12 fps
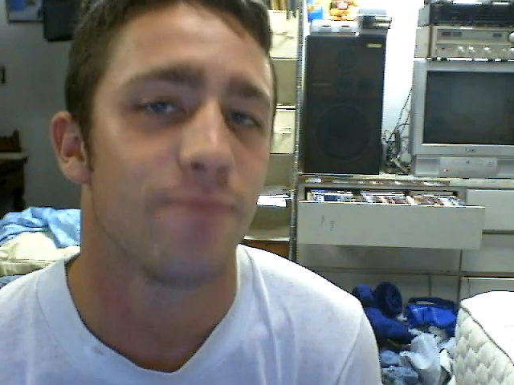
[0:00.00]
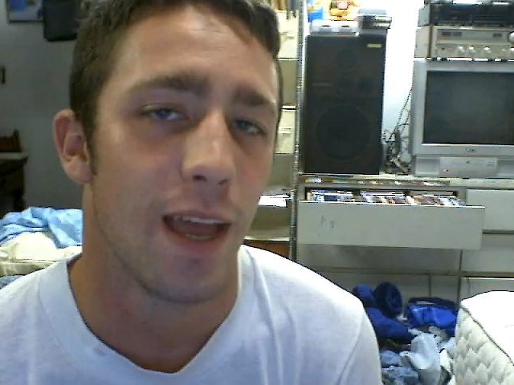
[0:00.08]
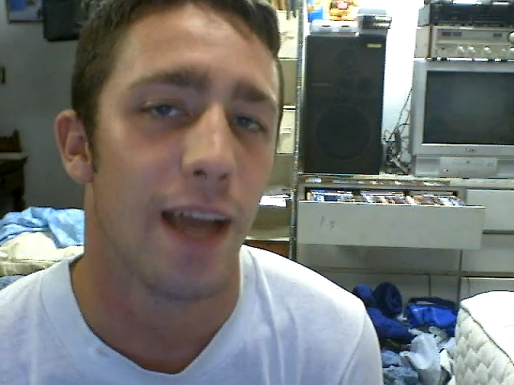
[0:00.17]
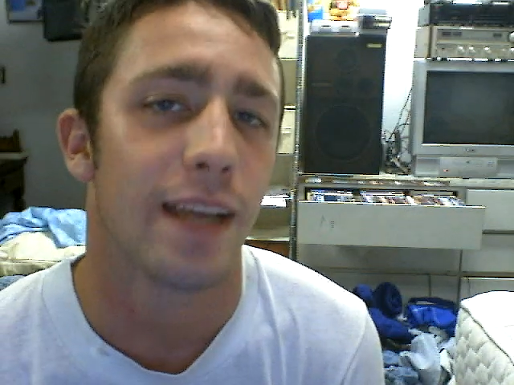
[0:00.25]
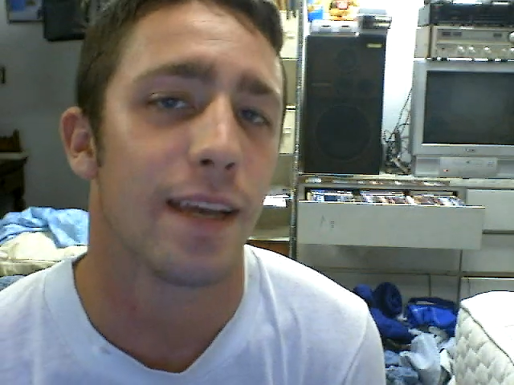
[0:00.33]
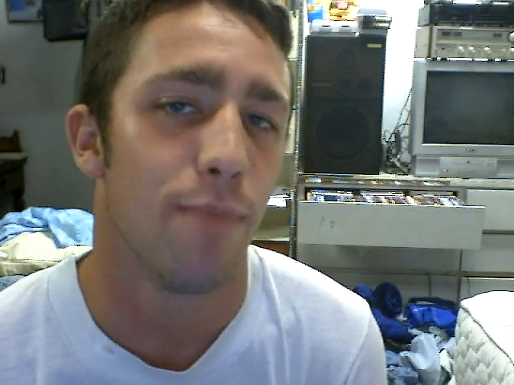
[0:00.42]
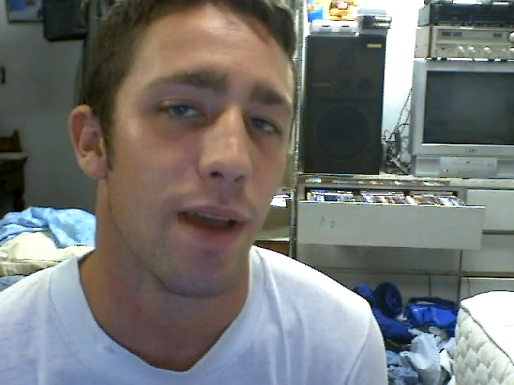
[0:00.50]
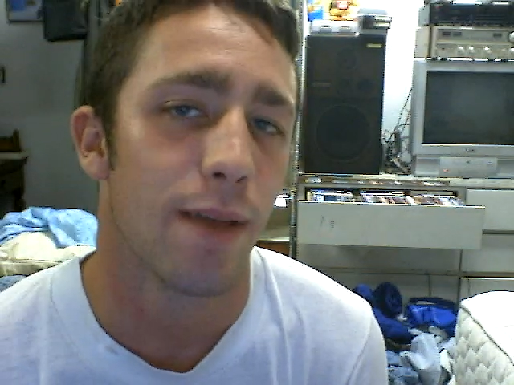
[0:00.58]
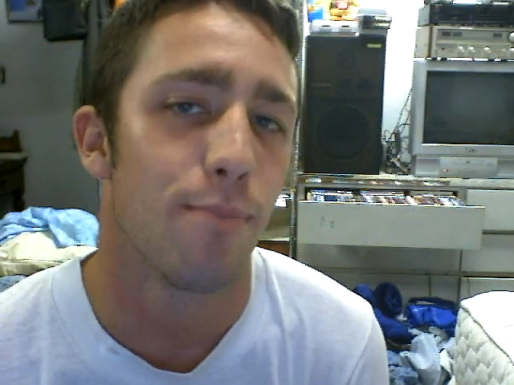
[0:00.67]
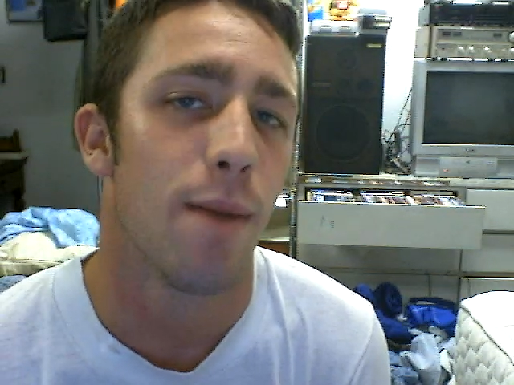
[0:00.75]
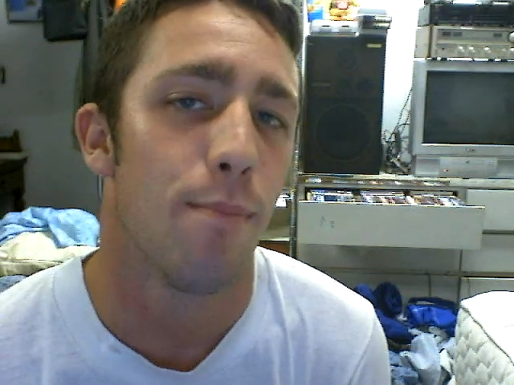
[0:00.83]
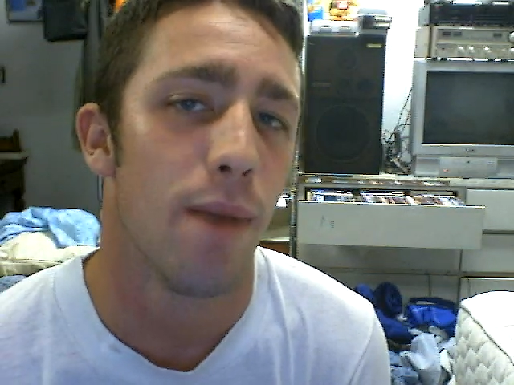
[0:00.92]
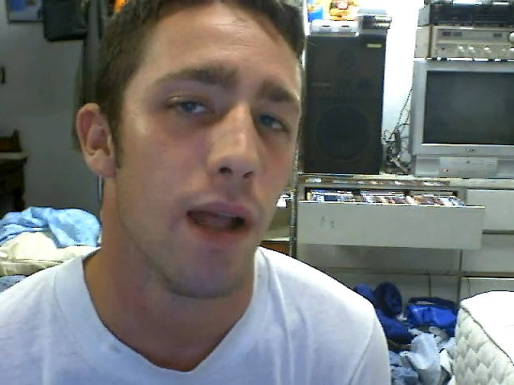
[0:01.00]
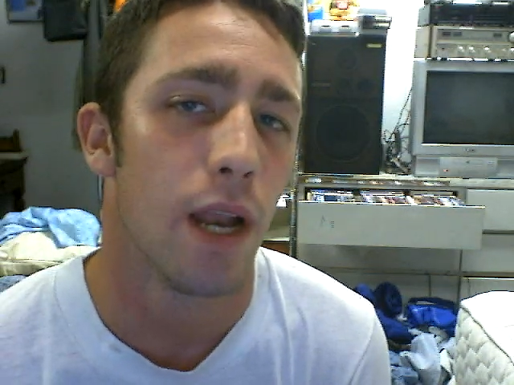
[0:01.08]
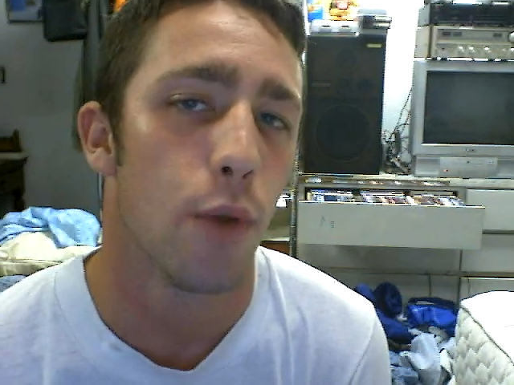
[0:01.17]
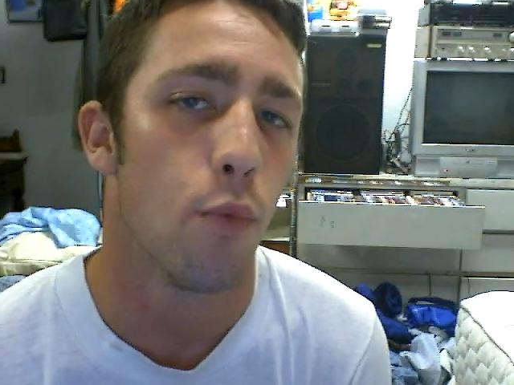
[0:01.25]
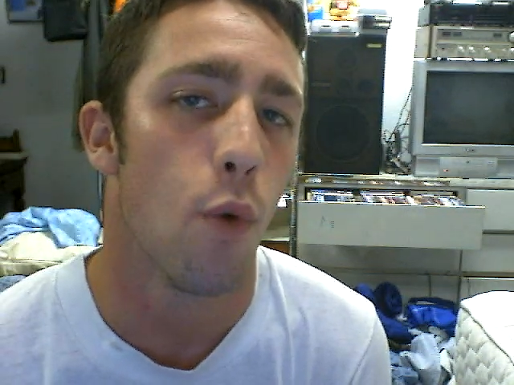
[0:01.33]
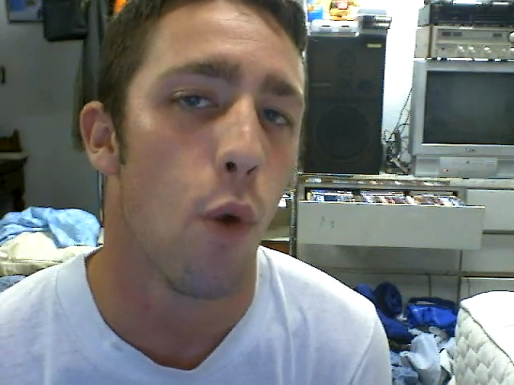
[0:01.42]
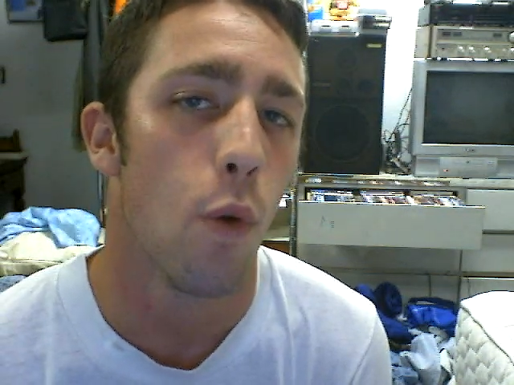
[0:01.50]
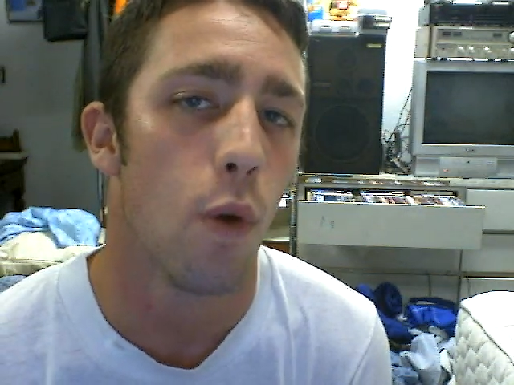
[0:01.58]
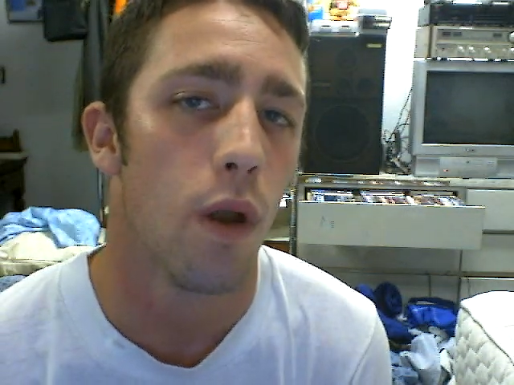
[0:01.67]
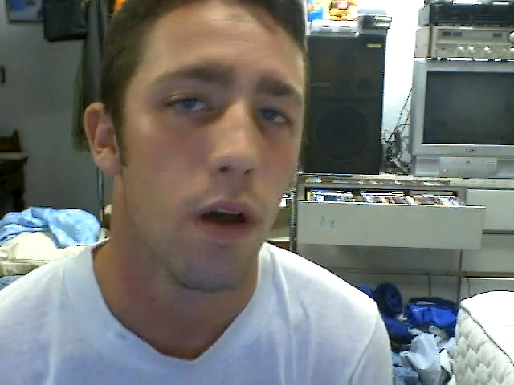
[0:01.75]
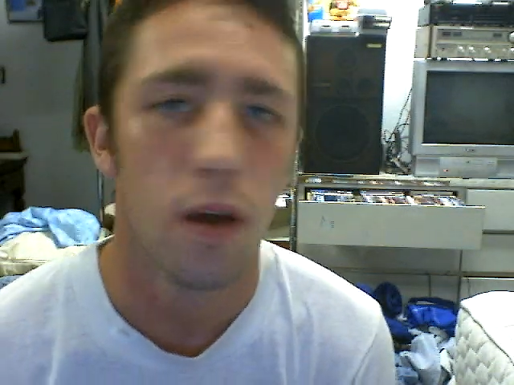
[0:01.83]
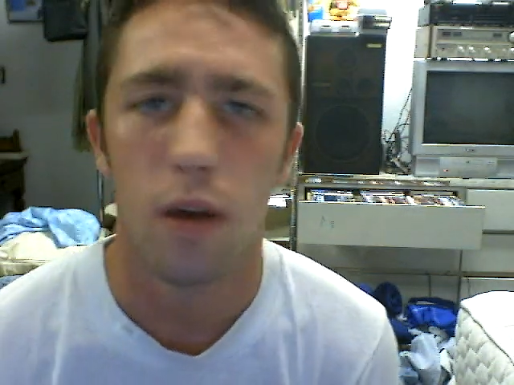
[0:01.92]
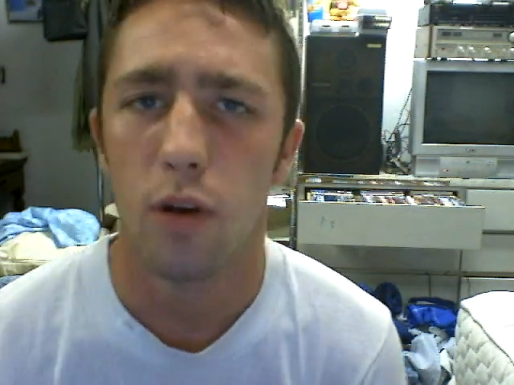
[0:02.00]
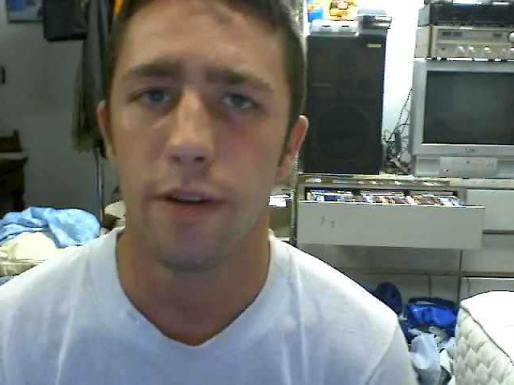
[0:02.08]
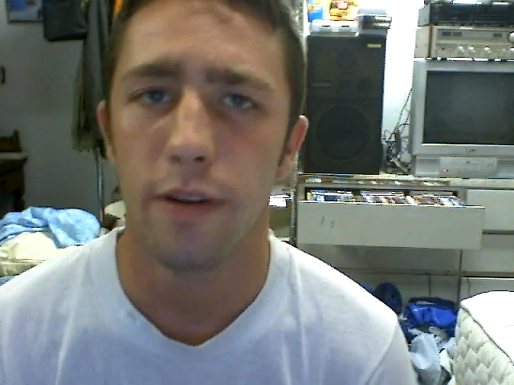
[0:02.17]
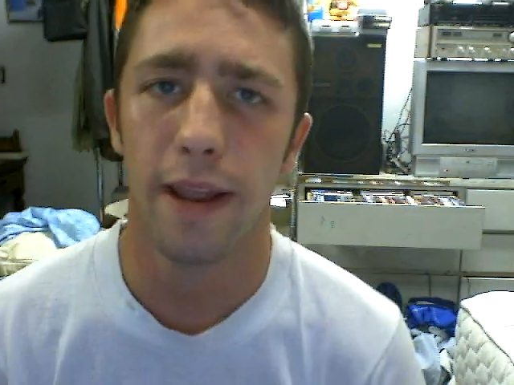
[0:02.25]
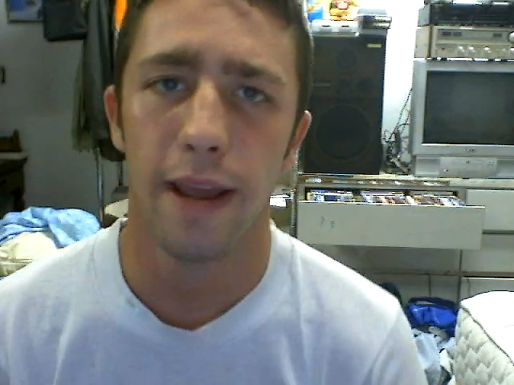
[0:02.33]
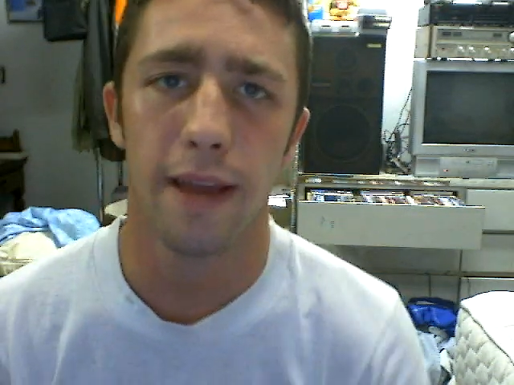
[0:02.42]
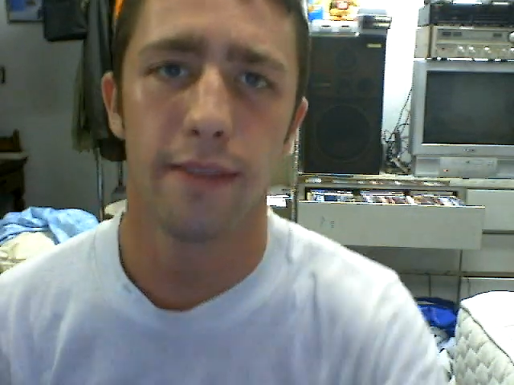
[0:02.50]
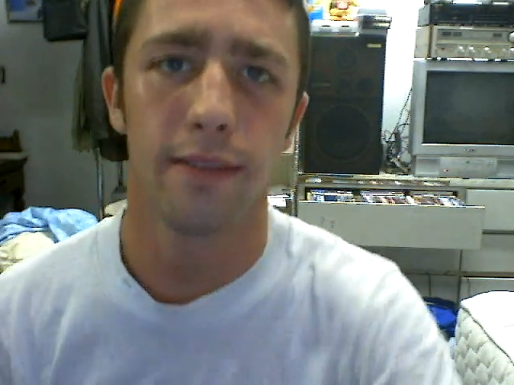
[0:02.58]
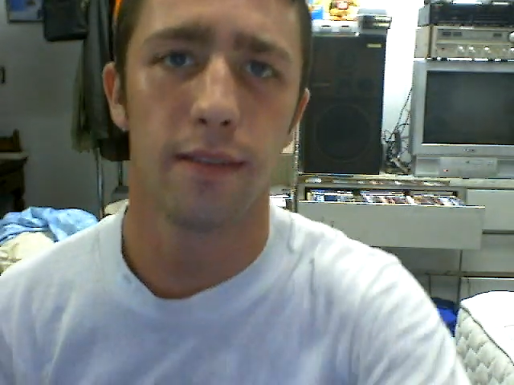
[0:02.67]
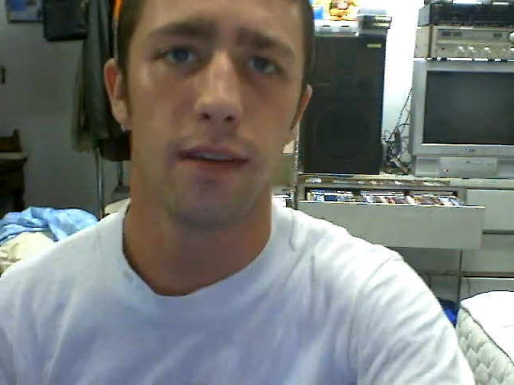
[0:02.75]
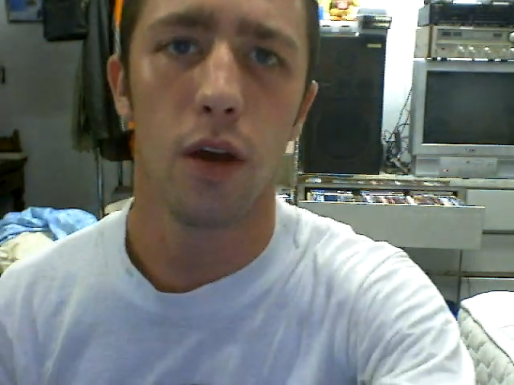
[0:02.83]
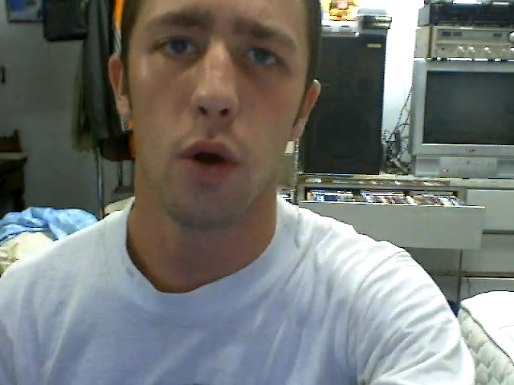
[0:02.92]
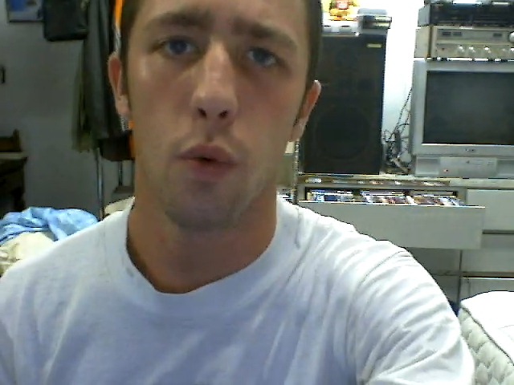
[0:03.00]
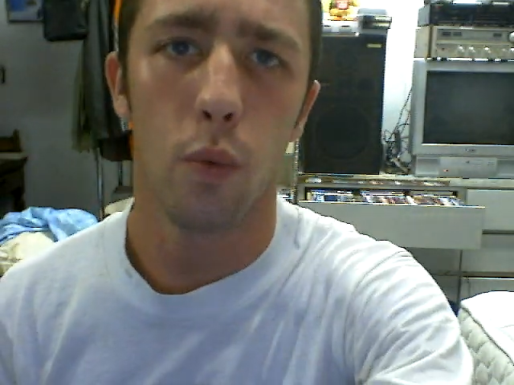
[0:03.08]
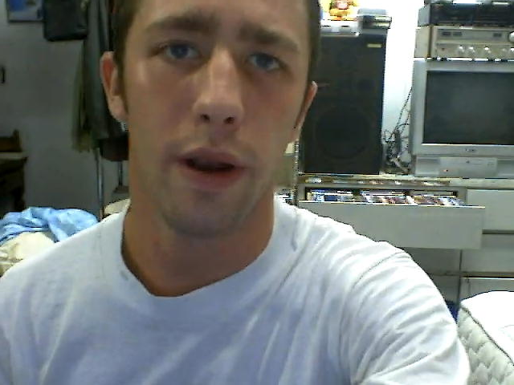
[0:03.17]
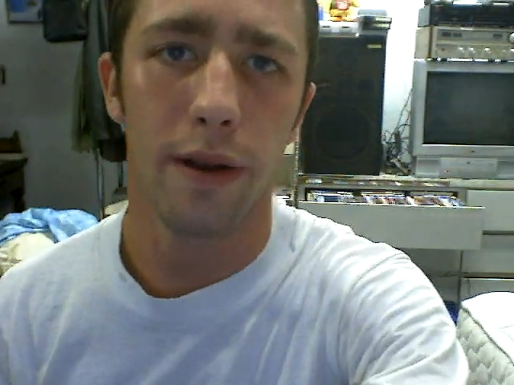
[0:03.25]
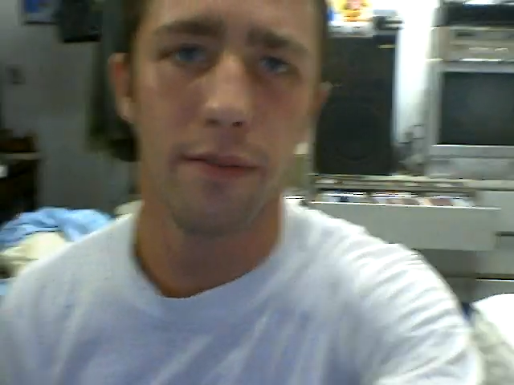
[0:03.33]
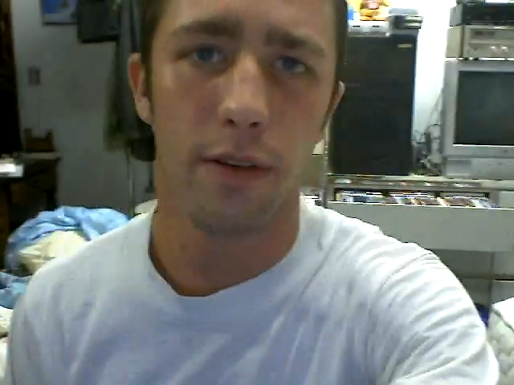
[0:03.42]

I can make my belly roll or dance, whatever